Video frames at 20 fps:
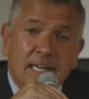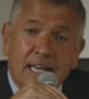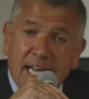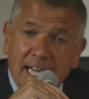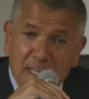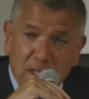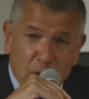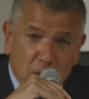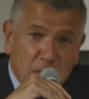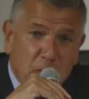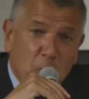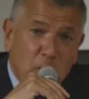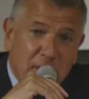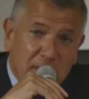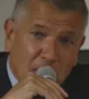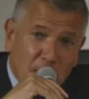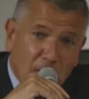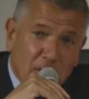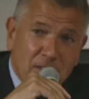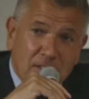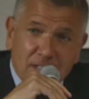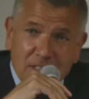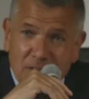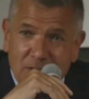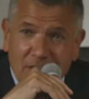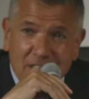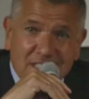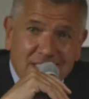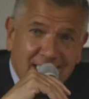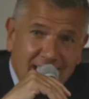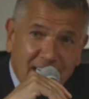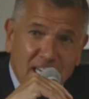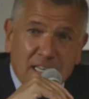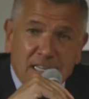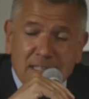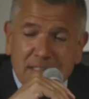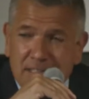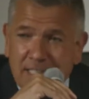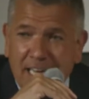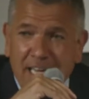I know that we are a
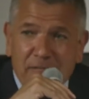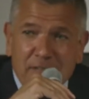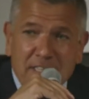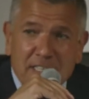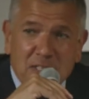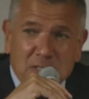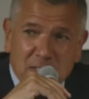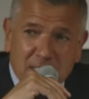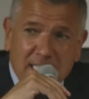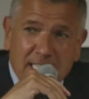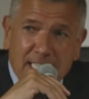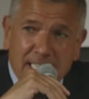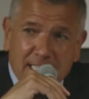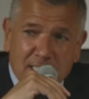tech-heavy city,